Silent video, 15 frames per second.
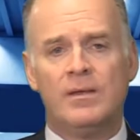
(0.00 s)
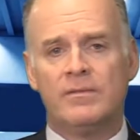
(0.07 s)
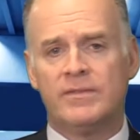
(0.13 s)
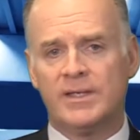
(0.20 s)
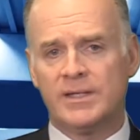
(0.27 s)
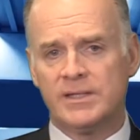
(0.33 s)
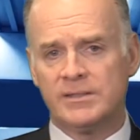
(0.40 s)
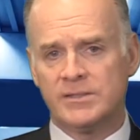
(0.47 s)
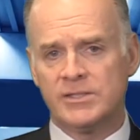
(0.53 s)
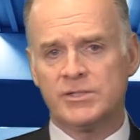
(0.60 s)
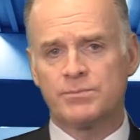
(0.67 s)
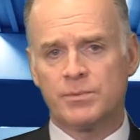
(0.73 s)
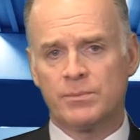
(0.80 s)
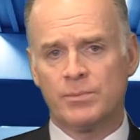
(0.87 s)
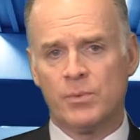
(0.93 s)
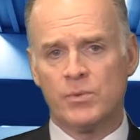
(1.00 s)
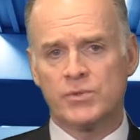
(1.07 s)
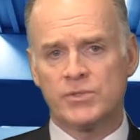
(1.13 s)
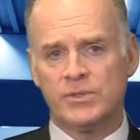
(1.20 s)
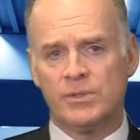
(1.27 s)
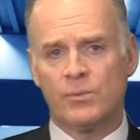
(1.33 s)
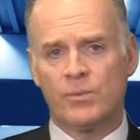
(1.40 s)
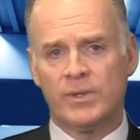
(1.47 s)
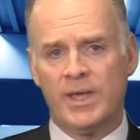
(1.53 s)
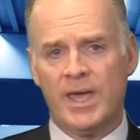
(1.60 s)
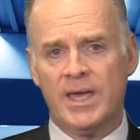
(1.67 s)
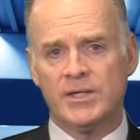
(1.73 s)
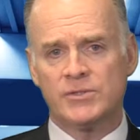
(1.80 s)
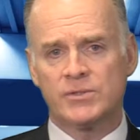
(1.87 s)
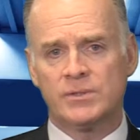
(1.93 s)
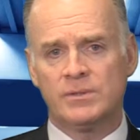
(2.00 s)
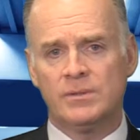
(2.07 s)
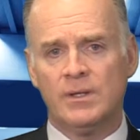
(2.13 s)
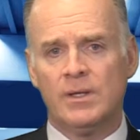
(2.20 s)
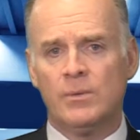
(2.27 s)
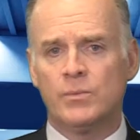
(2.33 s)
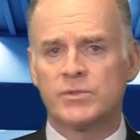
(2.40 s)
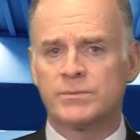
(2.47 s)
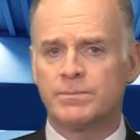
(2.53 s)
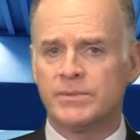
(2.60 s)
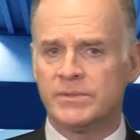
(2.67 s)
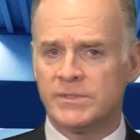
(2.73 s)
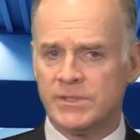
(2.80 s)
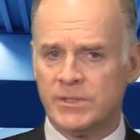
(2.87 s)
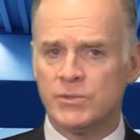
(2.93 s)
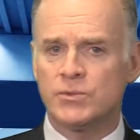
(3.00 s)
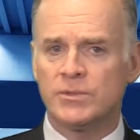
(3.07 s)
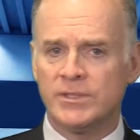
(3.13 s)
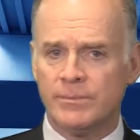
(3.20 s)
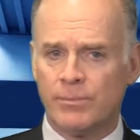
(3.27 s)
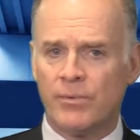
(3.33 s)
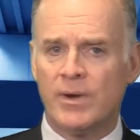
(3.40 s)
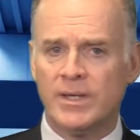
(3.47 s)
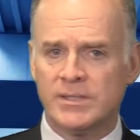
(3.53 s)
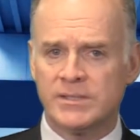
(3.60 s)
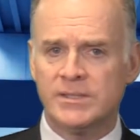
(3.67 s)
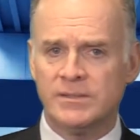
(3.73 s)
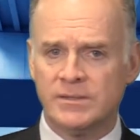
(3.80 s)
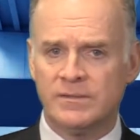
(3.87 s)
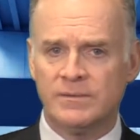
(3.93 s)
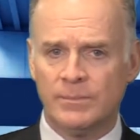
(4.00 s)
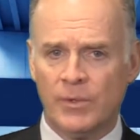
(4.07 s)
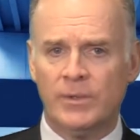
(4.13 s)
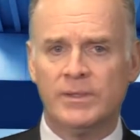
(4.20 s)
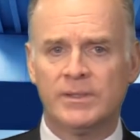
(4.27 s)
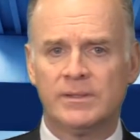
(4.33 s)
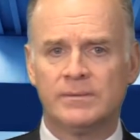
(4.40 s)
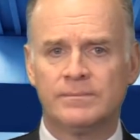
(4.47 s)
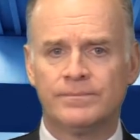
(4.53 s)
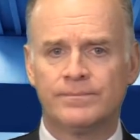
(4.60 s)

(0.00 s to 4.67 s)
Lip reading: that a disproportionate reaction was potentially priced into the market.